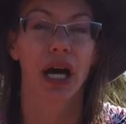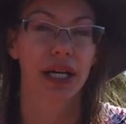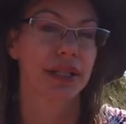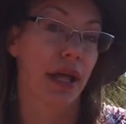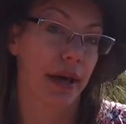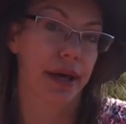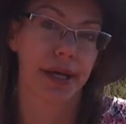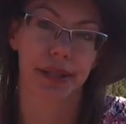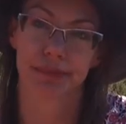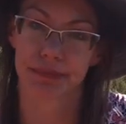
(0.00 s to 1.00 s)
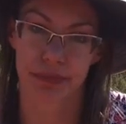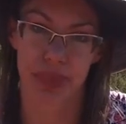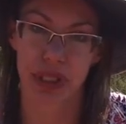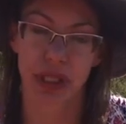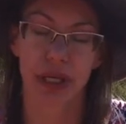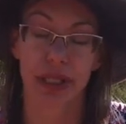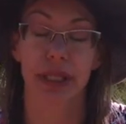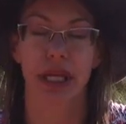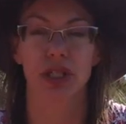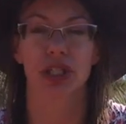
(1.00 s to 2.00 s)
online
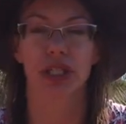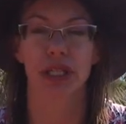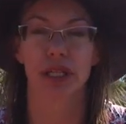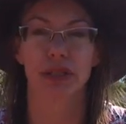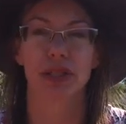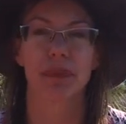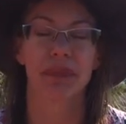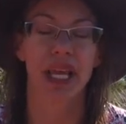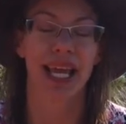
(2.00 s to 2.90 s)
study that she does.